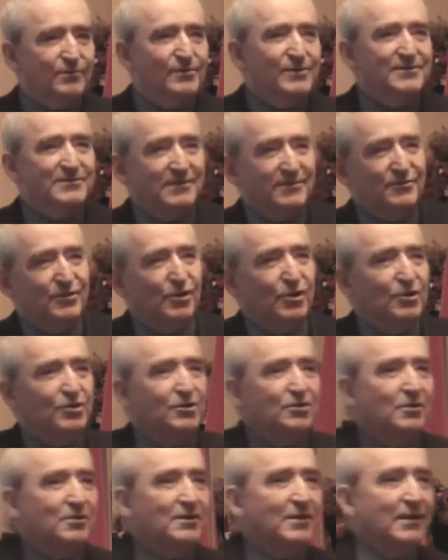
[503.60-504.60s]
And we said, no,
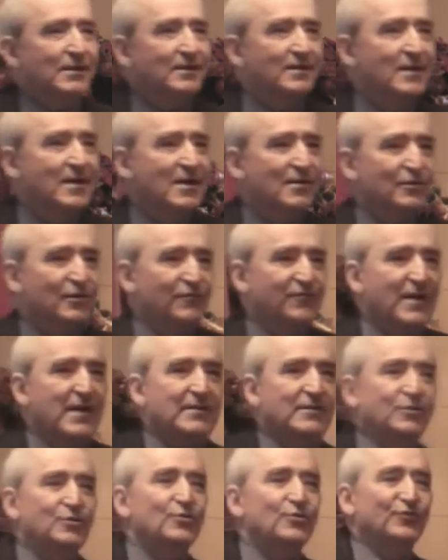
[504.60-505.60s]
you don't get it. They're
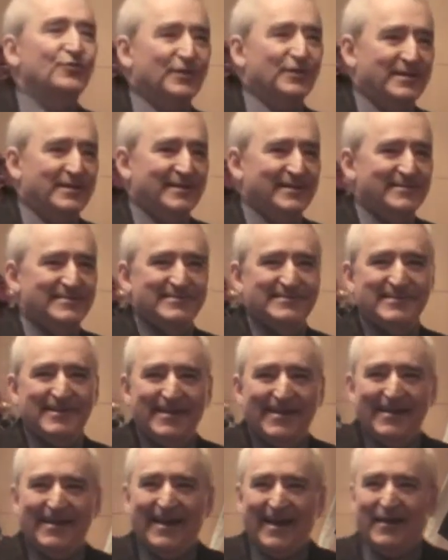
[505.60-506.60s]
Vancouver kids,
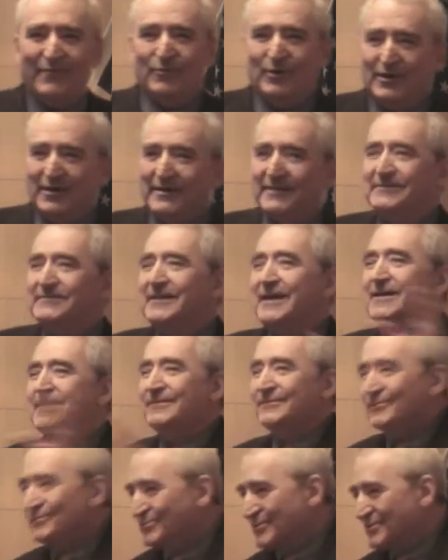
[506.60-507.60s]
and we're going to
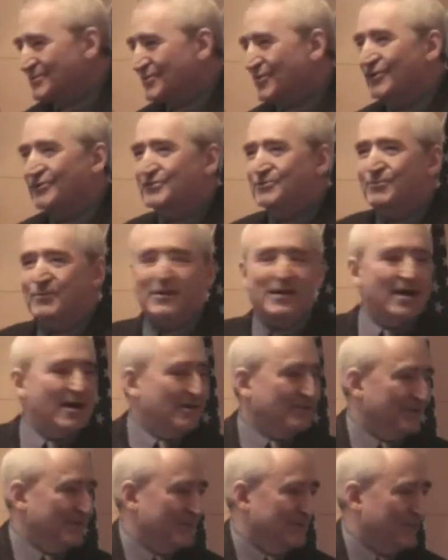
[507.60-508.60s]
take them to Salt Spring
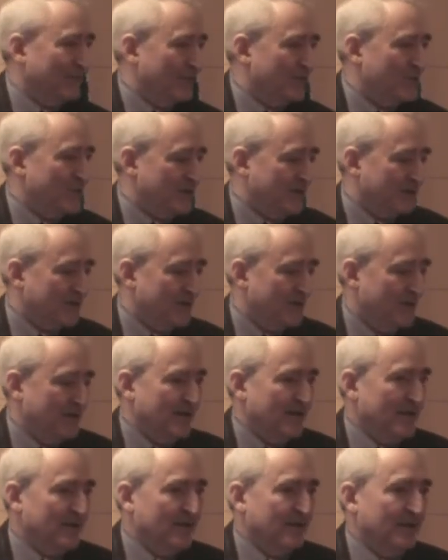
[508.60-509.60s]
Island for a week.
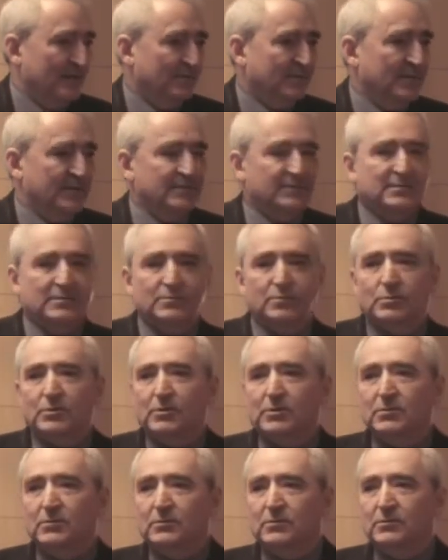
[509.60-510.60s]
And they said,
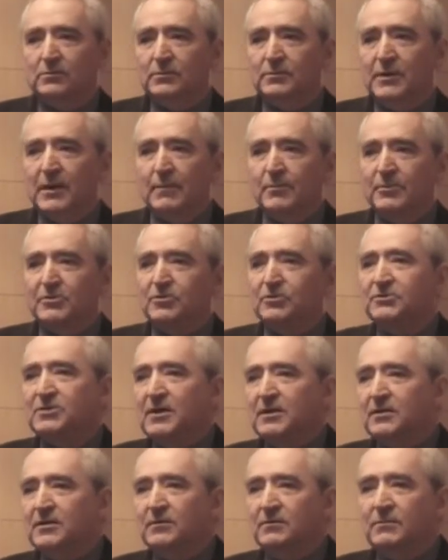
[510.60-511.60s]
well, yeah, but you're
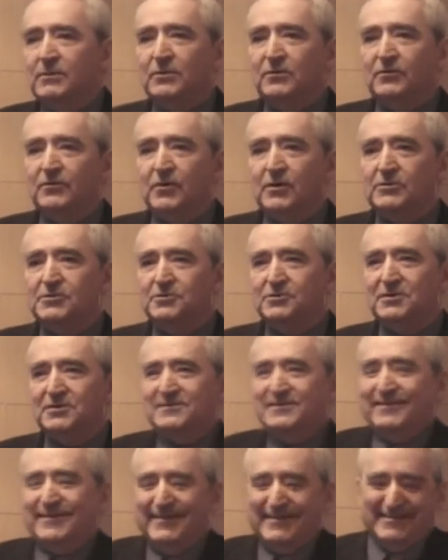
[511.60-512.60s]
taking them out of our
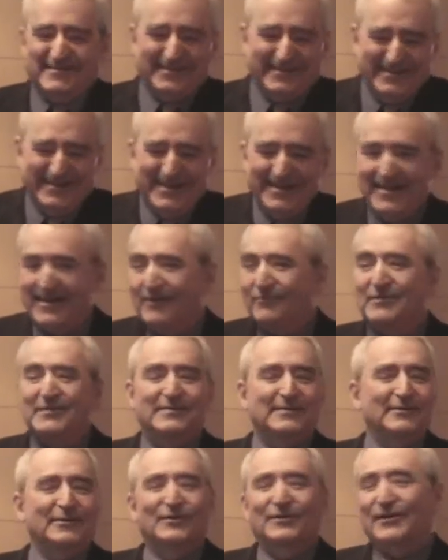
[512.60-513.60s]
jurisdiction. We
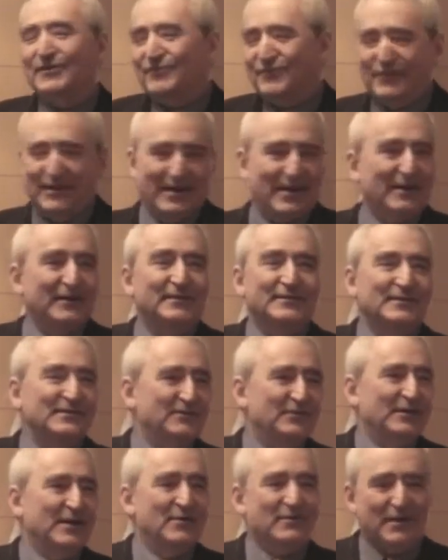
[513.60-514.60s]
said, okay, forget it.
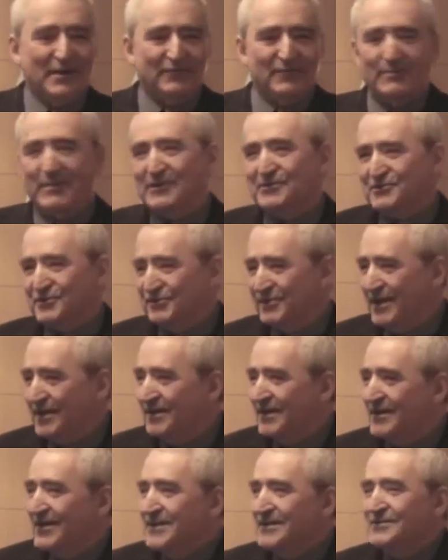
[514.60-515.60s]
Forget we ever mentioned
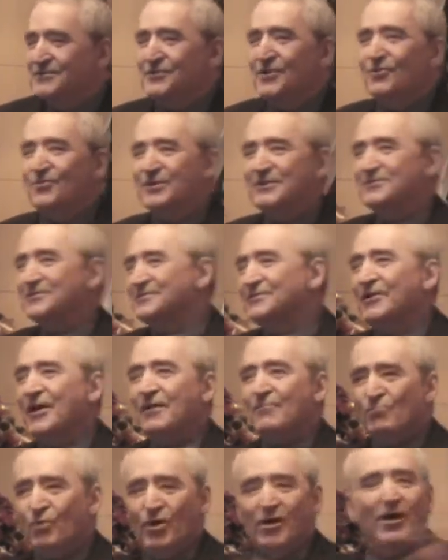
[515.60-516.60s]
that. So we just
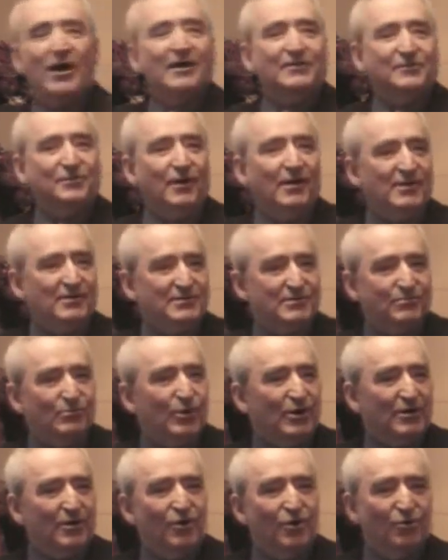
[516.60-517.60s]
got more hot dogs and
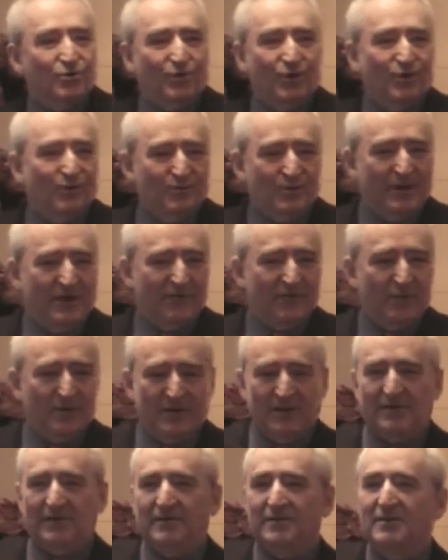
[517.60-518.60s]
more cocoa and whatever
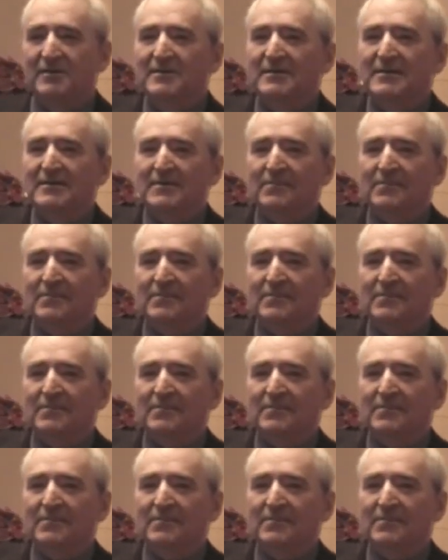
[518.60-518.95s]
we needed.